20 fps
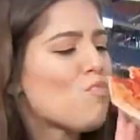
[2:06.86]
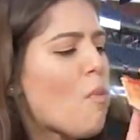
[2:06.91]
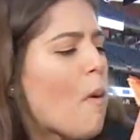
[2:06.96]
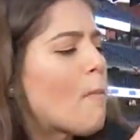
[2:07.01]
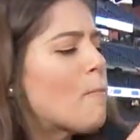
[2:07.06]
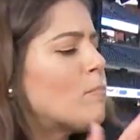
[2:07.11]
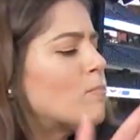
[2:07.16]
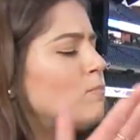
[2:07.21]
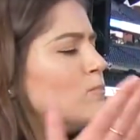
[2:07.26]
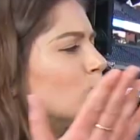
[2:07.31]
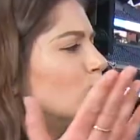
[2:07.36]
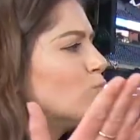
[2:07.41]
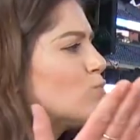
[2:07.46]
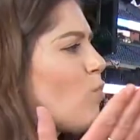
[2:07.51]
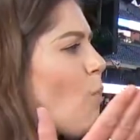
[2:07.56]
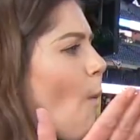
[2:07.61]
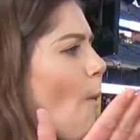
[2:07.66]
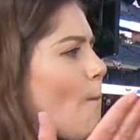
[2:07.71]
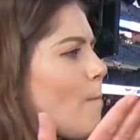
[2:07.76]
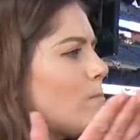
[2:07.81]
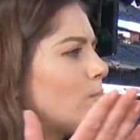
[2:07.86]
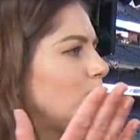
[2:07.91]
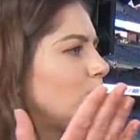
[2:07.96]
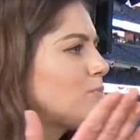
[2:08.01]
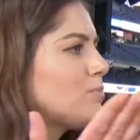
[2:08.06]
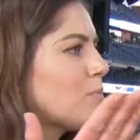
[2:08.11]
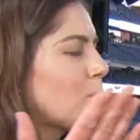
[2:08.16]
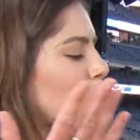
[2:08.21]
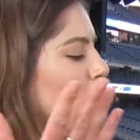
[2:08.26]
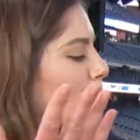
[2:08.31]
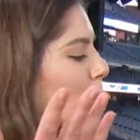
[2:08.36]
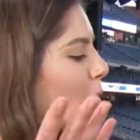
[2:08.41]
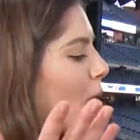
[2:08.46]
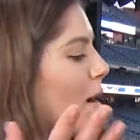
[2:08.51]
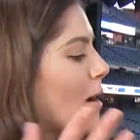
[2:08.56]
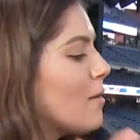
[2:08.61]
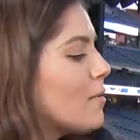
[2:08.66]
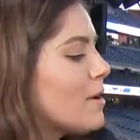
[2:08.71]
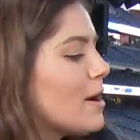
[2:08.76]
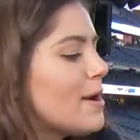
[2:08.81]
Chandler, mm. why are you
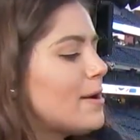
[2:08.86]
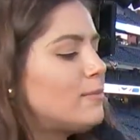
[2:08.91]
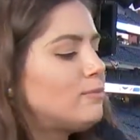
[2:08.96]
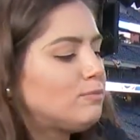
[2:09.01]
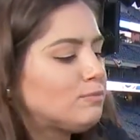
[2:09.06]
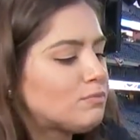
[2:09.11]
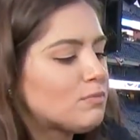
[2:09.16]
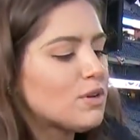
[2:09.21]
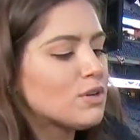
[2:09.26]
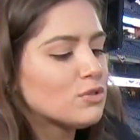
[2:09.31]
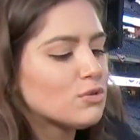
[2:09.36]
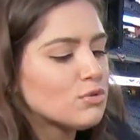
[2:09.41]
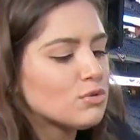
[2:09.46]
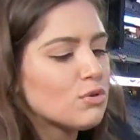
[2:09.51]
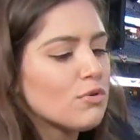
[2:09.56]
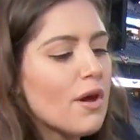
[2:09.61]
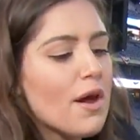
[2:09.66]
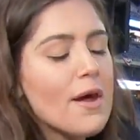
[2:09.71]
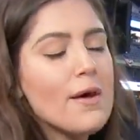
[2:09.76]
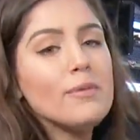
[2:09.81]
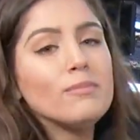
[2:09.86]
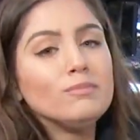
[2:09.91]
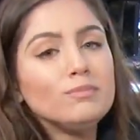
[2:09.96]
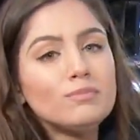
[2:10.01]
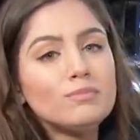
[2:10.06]
teasing us like that?